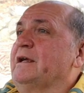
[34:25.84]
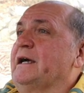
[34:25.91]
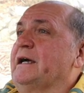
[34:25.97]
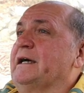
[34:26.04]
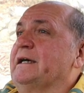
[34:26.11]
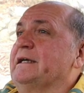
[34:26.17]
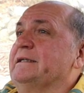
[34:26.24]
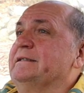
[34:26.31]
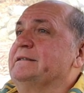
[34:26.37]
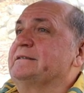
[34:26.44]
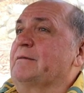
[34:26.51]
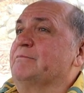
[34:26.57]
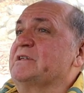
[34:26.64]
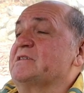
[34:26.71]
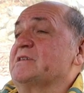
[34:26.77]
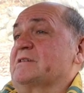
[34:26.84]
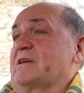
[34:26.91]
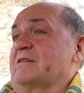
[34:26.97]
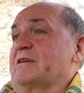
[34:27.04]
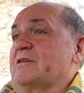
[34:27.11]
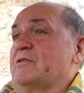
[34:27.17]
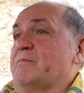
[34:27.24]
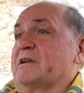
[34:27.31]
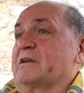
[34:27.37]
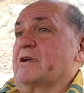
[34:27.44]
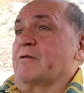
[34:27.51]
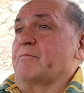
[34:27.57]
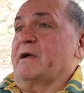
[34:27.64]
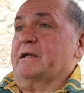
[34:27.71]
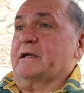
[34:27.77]
And somebody says, I think you better
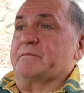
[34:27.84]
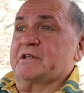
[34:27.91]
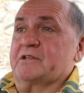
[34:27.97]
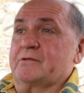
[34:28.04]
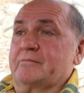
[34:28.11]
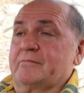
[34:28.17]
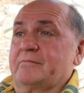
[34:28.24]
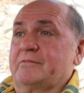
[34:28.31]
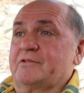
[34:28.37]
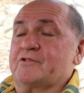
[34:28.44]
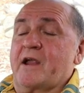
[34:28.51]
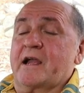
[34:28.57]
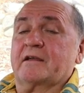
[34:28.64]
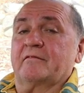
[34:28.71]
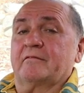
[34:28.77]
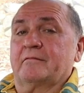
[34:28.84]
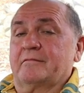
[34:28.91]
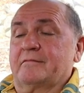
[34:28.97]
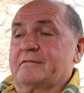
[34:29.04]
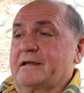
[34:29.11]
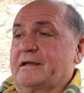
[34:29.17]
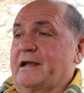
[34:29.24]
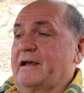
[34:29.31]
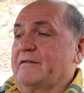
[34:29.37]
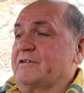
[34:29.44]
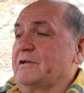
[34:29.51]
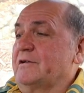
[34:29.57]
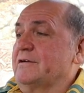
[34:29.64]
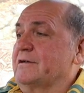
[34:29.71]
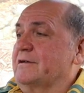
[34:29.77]
go back up the track and have
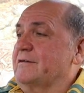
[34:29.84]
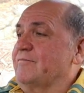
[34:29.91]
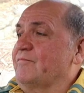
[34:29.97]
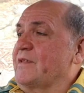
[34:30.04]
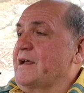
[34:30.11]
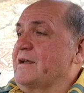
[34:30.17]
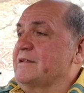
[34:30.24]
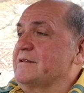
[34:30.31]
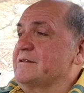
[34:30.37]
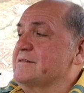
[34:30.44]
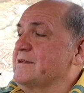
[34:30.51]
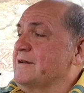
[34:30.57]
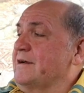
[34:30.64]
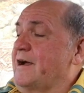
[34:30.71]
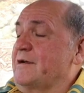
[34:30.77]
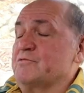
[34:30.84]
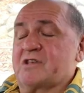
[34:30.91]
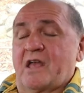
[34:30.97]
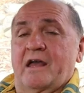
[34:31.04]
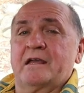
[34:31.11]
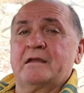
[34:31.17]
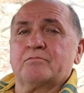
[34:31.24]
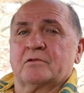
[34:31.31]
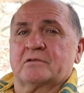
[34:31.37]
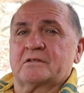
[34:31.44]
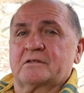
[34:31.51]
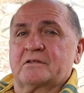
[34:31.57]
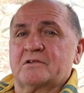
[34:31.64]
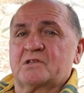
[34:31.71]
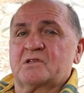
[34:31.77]
a look. And I was able
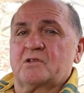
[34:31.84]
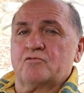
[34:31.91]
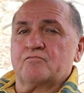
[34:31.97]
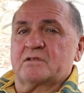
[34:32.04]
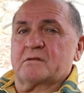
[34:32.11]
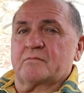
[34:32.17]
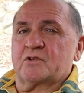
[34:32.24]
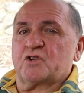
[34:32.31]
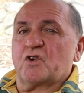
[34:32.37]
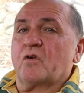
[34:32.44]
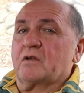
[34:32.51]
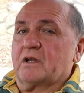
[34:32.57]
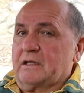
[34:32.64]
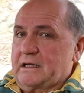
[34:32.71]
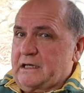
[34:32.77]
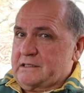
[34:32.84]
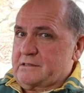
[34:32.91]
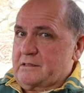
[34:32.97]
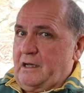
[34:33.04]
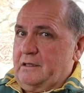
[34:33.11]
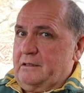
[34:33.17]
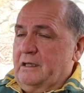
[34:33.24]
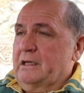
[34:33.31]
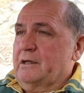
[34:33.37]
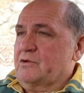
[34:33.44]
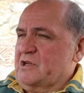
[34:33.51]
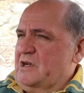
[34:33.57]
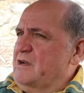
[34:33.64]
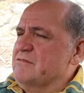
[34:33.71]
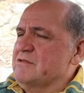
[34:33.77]
to consume some chocolate last night,
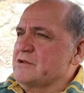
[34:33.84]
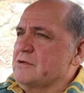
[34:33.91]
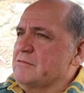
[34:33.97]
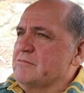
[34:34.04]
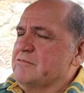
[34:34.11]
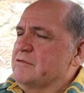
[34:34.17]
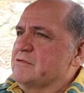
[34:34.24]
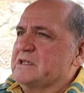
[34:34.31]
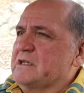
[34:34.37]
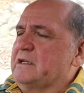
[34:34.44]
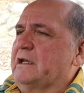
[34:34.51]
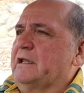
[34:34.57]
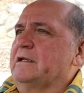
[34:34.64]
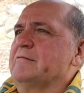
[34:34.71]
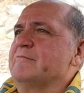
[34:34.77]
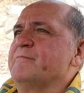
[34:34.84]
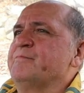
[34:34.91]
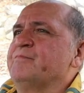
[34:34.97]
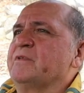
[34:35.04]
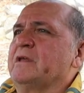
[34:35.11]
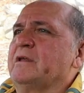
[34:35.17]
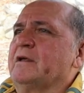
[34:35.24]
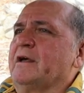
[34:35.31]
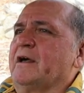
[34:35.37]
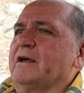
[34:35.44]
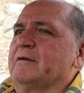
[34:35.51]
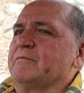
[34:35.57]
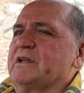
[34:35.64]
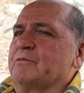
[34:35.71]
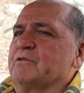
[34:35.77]
which I don't do routinely,
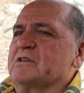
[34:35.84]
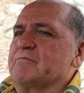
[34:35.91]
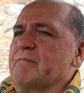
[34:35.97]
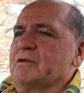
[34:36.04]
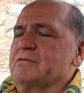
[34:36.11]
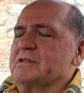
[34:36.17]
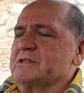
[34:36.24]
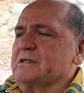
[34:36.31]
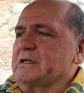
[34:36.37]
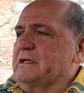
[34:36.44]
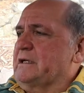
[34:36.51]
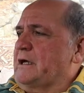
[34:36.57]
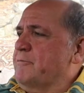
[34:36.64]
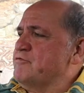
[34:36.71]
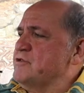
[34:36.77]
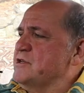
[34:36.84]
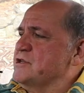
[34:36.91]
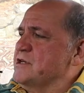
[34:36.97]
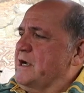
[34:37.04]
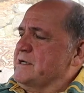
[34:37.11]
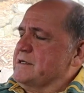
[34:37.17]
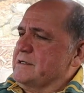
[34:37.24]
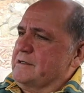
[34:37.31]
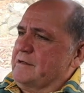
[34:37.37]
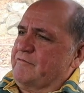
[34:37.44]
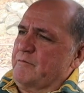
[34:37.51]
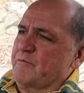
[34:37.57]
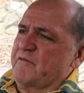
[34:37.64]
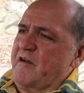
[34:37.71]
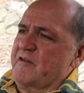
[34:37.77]
but it was most appreciated
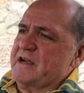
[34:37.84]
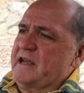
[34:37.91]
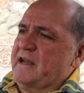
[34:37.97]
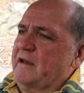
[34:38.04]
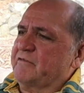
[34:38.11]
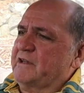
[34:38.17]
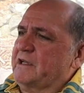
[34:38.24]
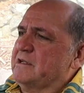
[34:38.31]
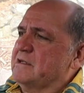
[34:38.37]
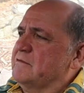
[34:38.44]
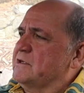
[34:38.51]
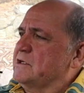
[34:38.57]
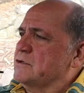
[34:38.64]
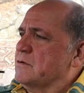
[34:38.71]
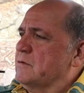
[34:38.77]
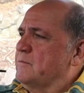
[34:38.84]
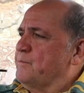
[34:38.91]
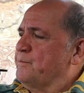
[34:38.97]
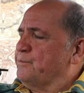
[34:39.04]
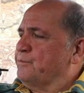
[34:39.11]
from a very loving individual.